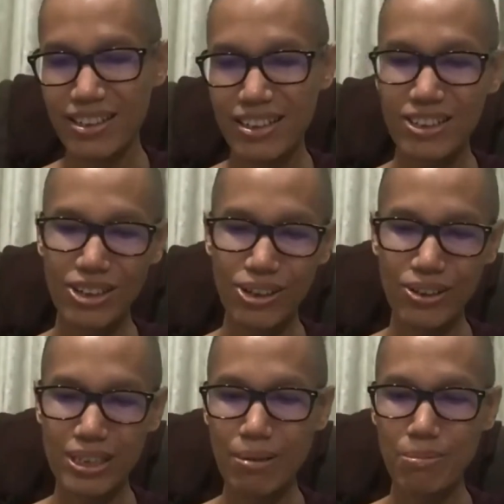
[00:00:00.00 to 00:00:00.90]
So
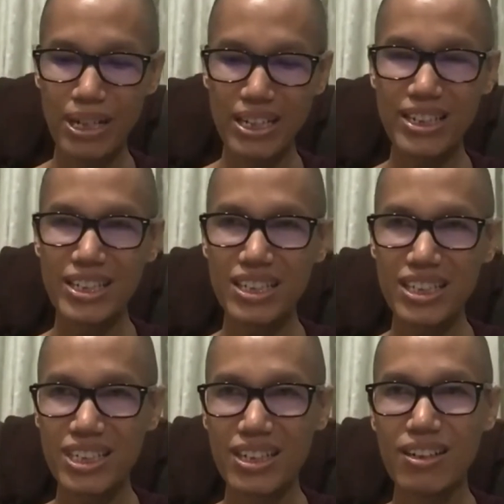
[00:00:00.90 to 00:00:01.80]
some may
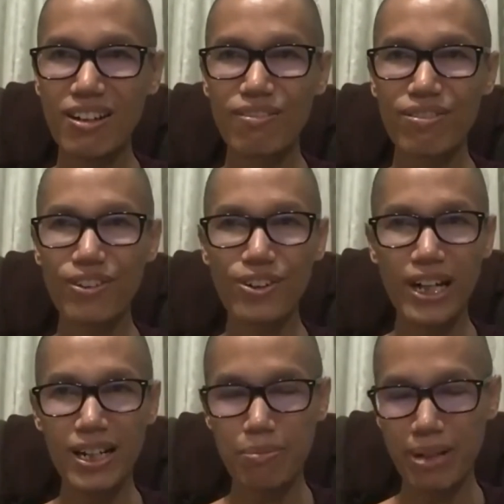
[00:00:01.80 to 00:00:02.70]
teach 4
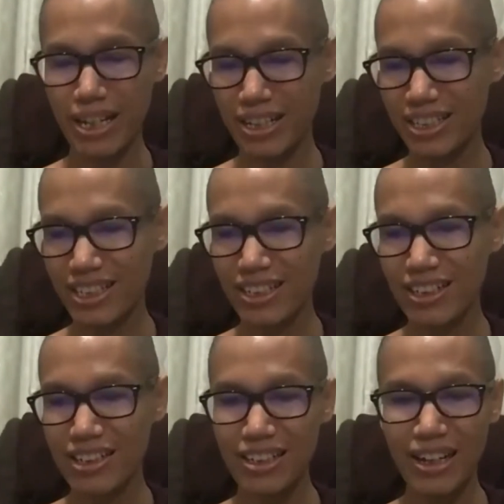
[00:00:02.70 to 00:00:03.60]
elements.
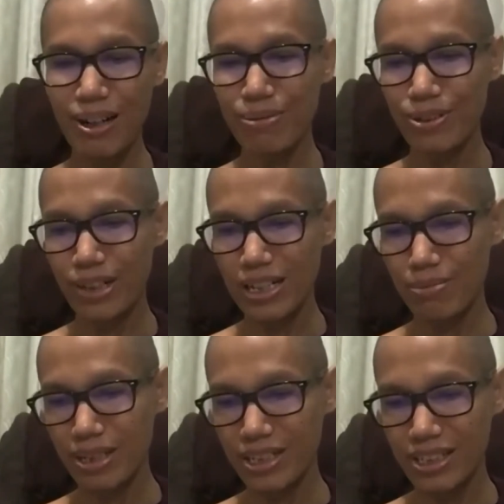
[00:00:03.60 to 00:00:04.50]
There are 4
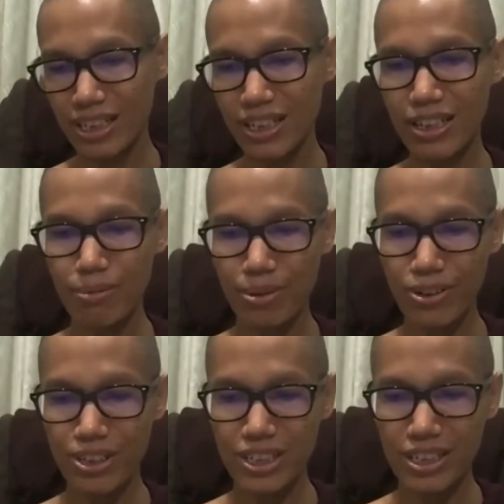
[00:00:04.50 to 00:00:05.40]
elements in the
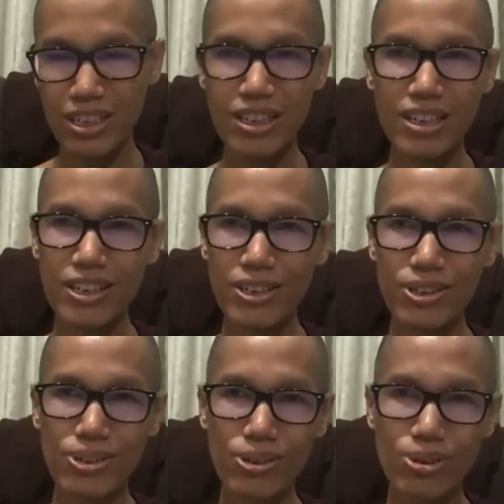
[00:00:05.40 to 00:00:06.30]
body.
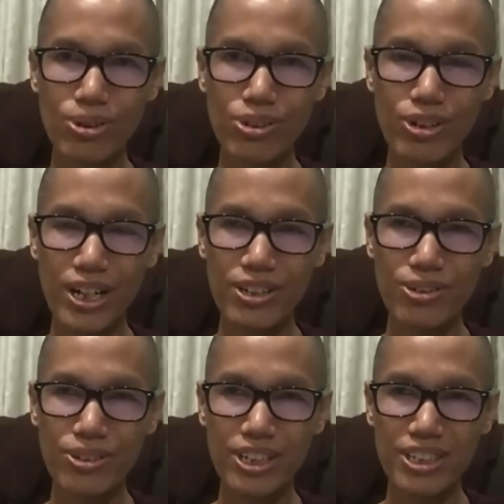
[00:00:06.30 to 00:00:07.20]
You should try to
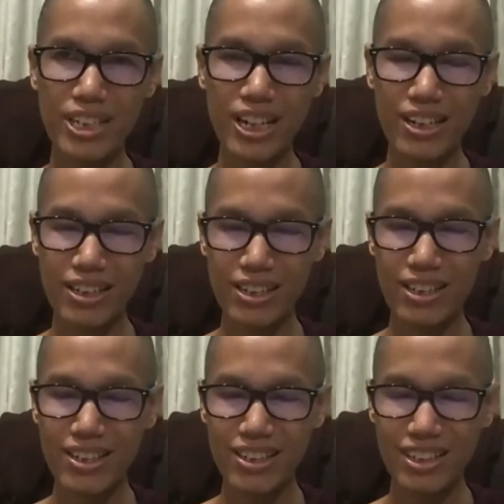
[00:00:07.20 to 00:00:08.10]
discern.
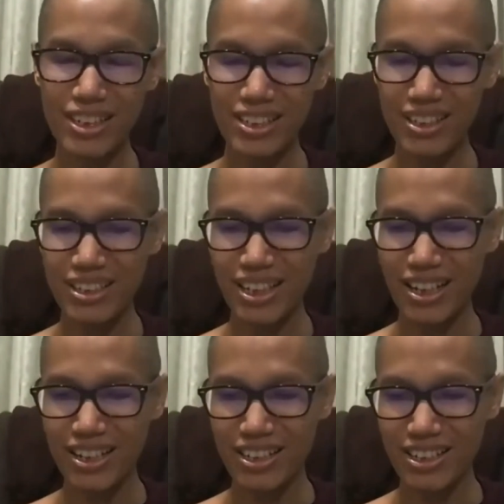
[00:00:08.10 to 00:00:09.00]
They
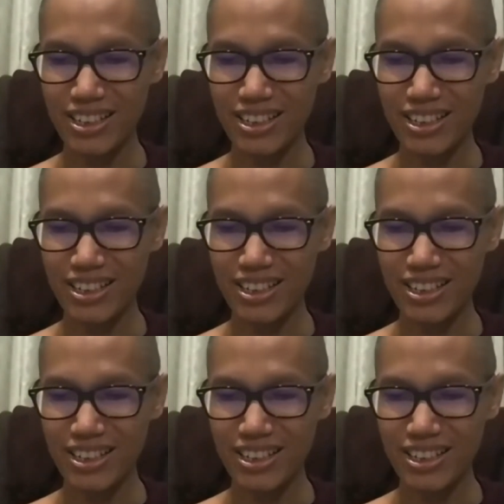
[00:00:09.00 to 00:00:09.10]
discern.